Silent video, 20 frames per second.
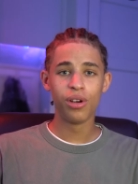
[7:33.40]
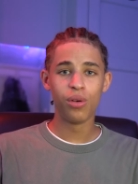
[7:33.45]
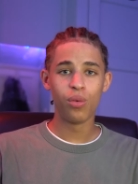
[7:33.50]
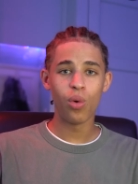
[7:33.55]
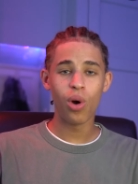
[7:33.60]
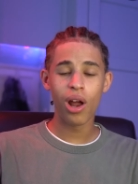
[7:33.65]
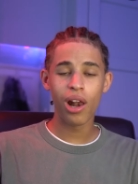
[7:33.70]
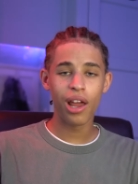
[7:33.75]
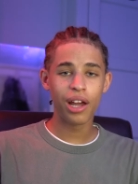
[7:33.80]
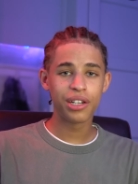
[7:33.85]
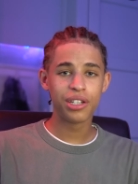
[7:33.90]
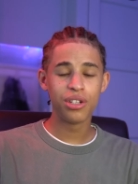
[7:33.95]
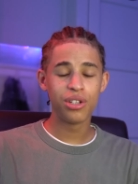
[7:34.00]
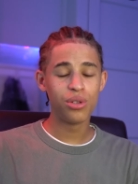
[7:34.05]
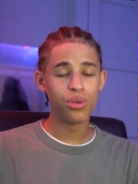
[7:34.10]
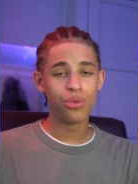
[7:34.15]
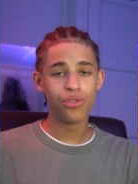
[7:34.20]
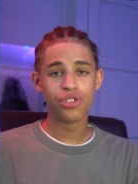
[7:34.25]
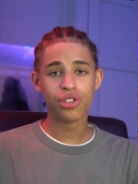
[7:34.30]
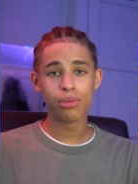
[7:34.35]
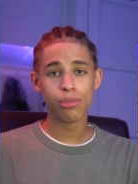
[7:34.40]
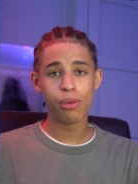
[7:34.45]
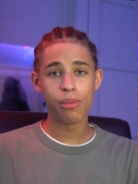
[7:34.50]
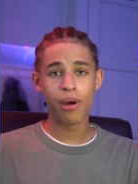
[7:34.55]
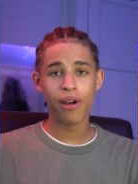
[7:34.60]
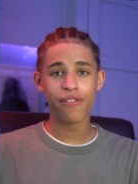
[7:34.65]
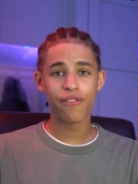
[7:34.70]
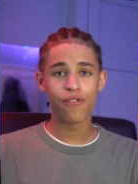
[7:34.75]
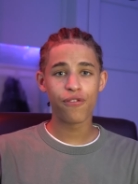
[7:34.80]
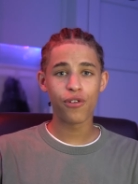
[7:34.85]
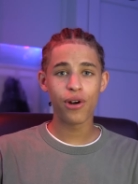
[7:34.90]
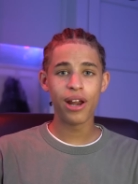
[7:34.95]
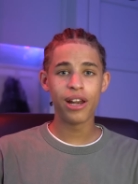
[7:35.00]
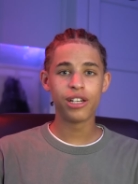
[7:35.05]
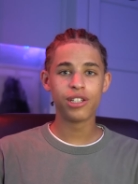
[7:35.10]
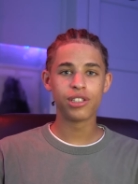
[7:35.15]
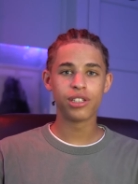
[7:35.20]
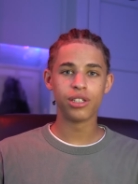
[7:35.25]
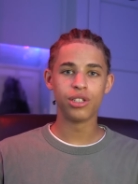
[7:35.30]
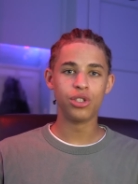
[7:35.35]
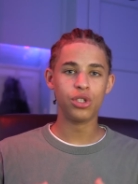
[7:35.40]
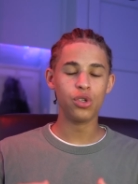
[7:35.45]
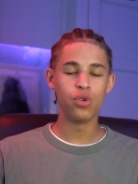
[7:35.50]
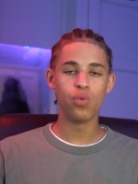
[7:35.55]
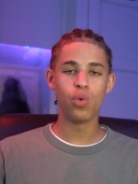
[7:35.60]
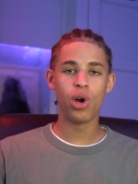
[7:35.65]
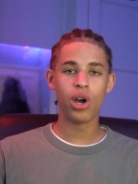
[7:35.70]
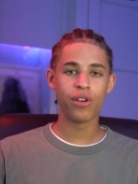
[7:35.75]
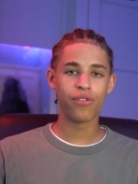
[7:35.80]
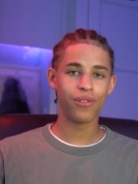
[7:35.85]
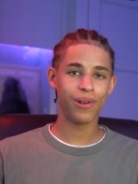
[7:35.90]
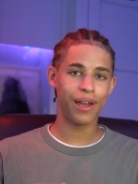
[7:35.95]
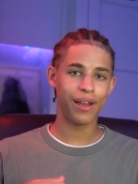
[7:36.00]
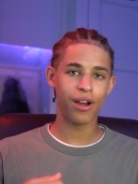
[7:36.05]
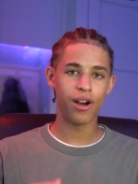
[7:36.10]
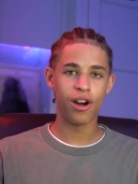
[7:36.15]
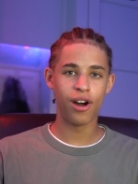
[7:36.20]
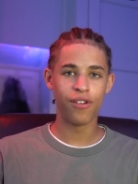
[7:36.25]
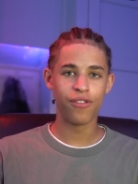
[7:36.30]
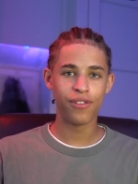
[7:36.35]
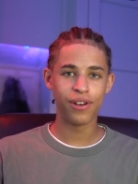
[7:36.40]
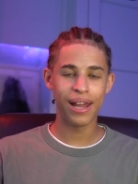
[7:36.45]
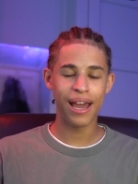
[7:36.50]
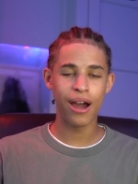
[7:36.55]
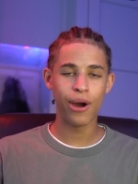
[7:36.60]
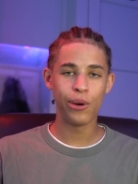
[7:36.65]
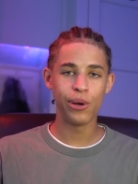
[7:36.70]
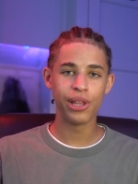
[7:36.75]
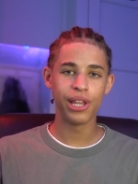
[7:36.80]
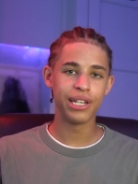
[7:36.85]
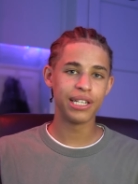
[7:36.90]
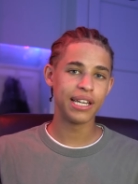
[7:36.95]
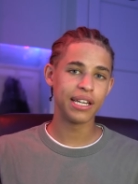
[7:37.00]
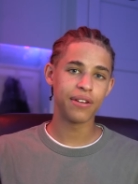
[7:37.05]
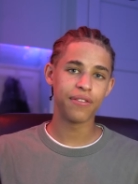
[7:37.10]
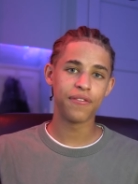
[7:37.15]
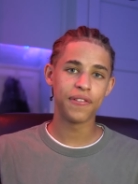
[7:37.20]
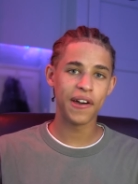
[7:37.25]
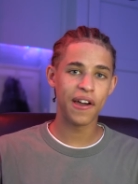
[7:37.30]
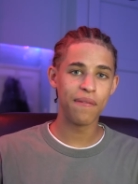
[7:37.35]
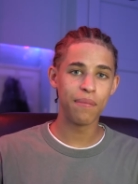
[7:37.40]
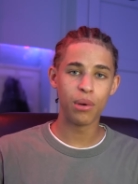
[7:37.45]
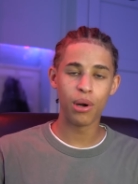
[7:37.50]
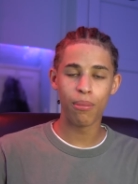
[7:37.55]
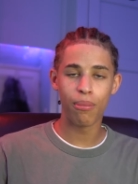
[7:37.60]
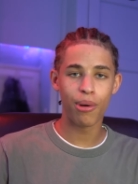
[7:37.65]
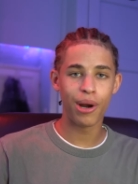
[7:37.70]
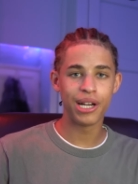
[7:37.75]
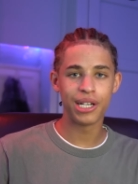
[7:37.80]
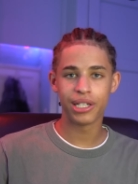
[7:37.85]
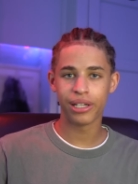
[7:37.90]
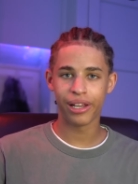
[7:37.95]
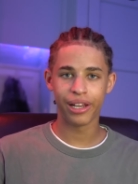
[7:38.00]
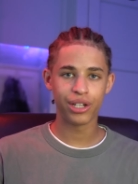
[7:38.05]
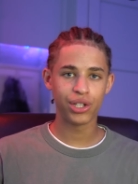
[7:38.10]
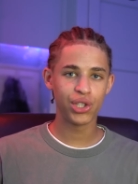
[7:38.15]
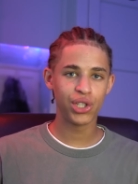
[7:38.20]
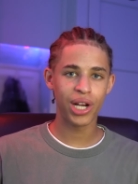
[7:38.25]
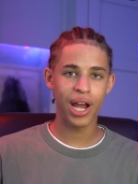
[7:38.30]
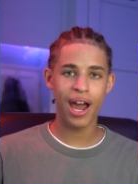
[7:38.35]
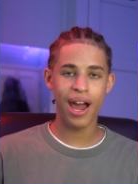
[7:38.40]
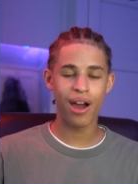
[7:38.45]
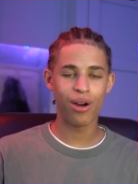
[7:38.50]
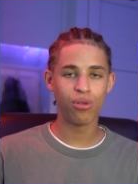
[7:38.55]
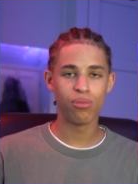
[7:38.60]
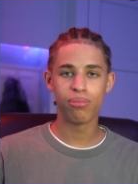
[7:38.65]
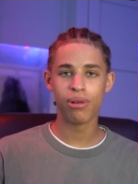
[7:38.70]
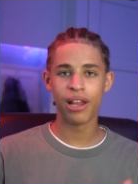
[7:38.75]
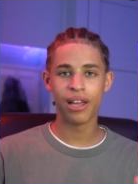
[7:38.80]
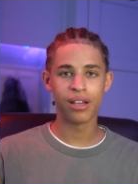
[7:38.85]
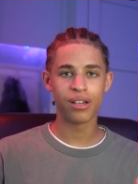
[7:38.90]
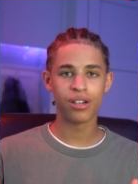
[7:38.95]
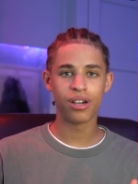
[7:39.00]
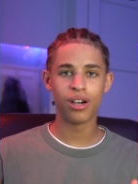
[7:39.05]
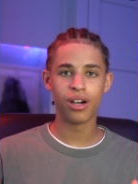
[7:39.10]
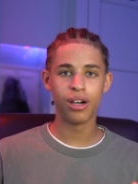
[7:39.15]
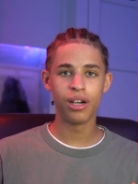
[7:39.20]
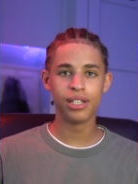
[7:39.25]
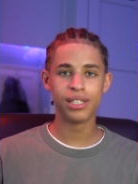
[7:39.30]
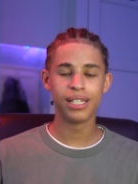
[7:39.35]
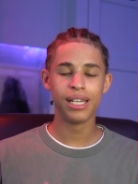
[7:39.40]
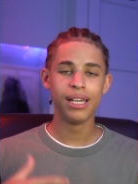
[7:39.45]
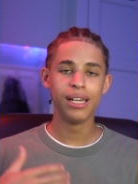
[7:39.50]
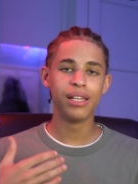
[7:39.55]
What I like to do with some of my friends is do work for like half an hour, then take a 5-minute break to like chat or play cards,